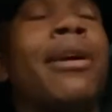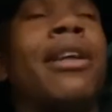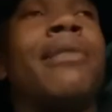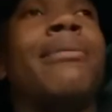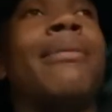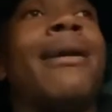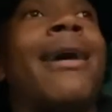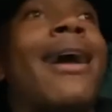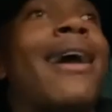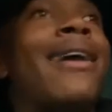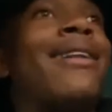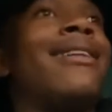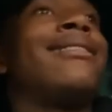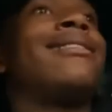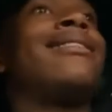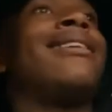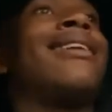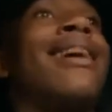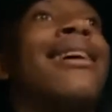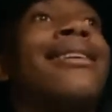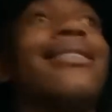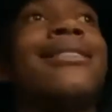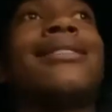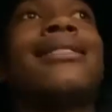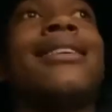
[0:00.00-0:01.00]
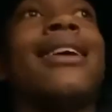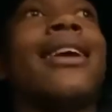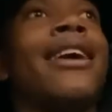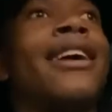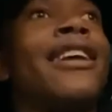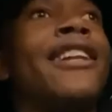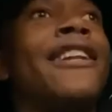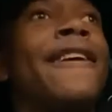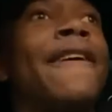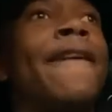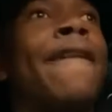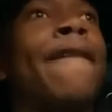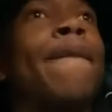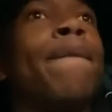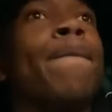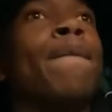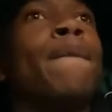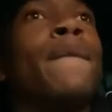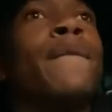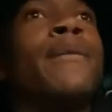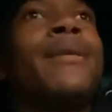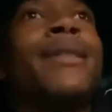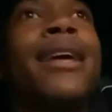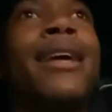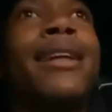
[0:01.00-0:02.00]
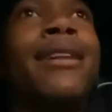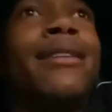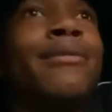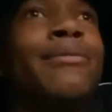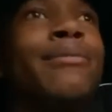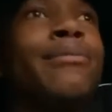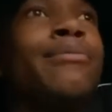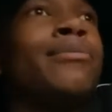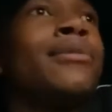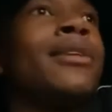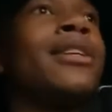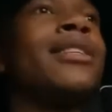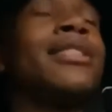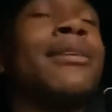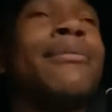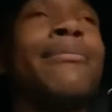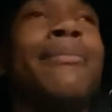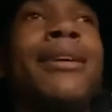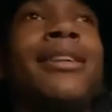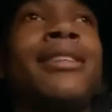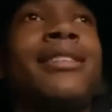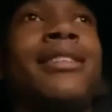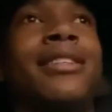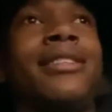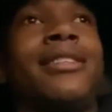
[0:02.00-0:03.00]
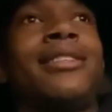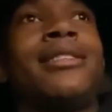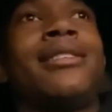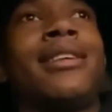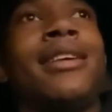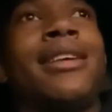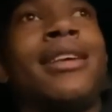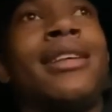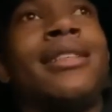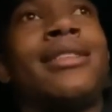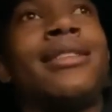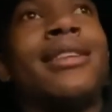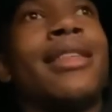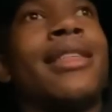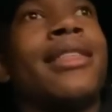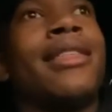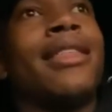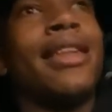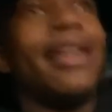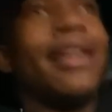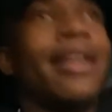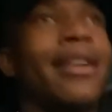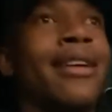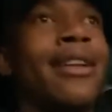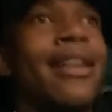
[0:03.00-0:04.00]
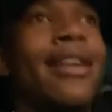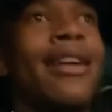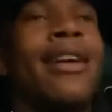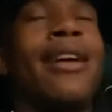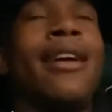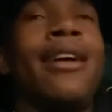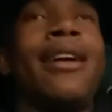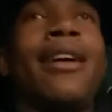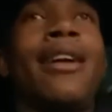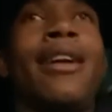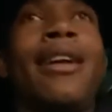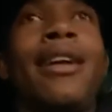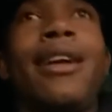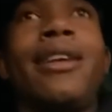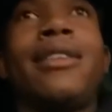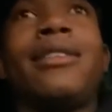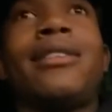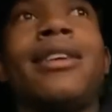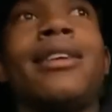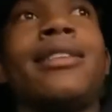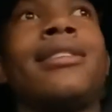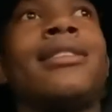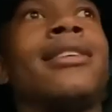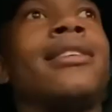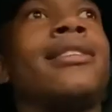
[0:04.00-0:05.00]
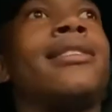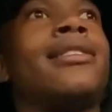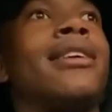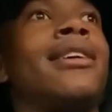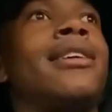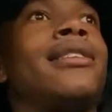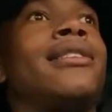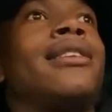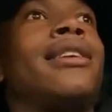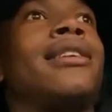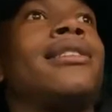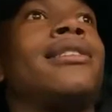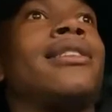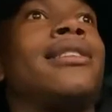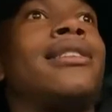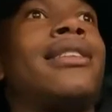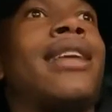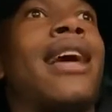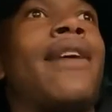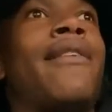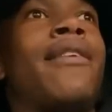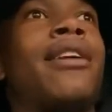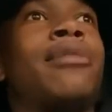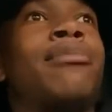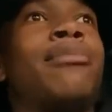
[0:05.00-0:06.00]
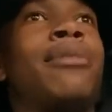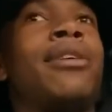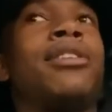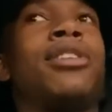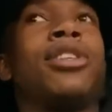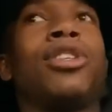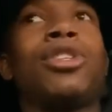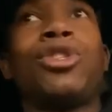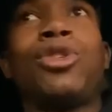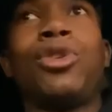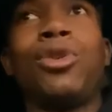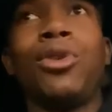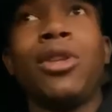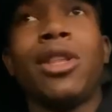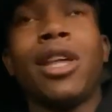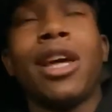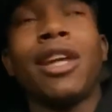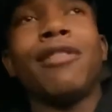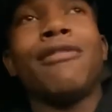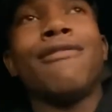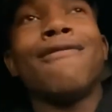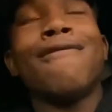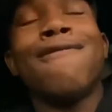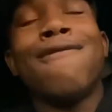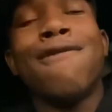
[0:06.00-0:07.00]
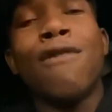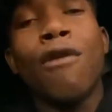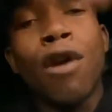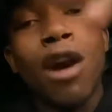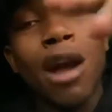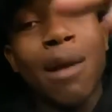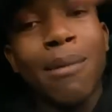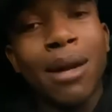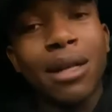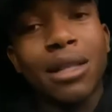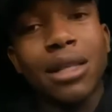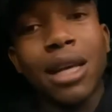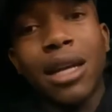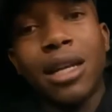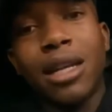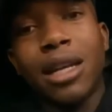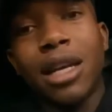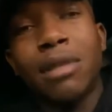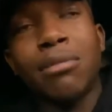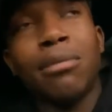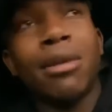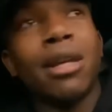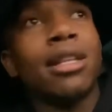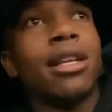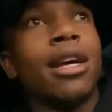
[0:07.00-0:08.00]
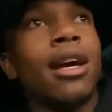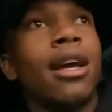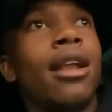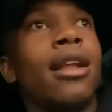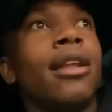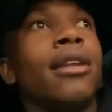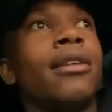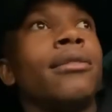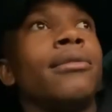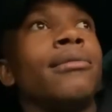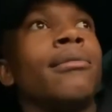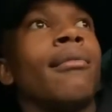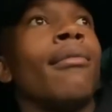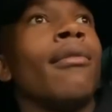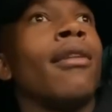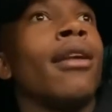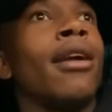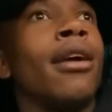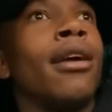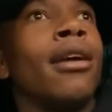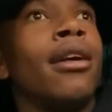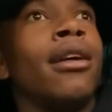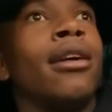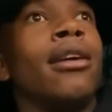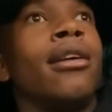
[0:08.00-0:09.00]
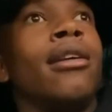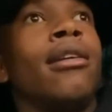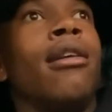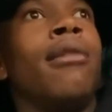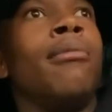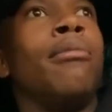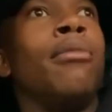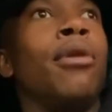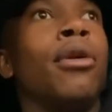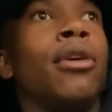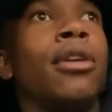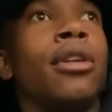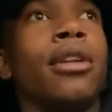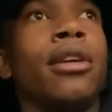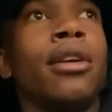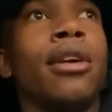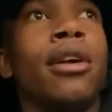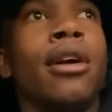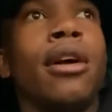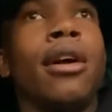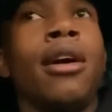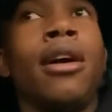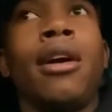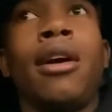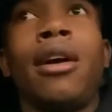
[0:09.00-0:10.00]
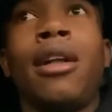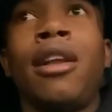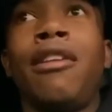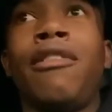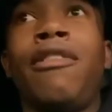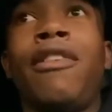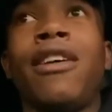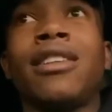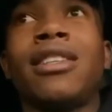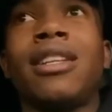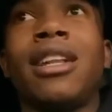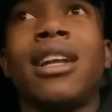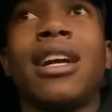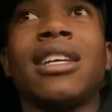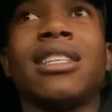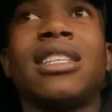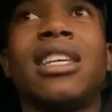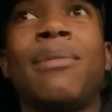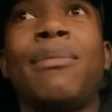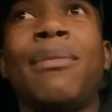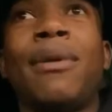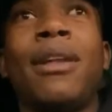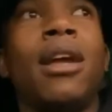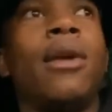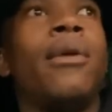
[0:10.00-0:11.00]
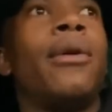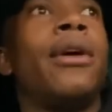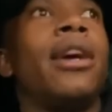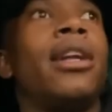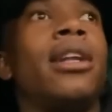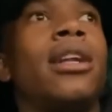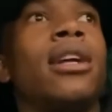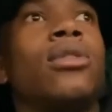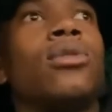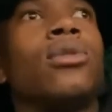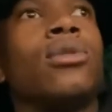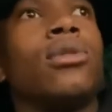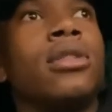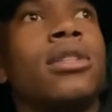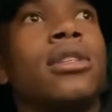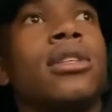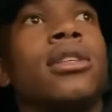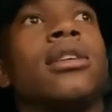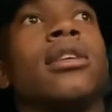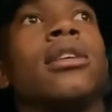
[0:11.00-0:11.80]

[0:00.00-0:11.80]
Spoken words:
by anything I said, then it's a message, it's a thing. It's a direct message to you that Voga Magdande in Matal. Abon. Le fasil ka semela wena tsothi.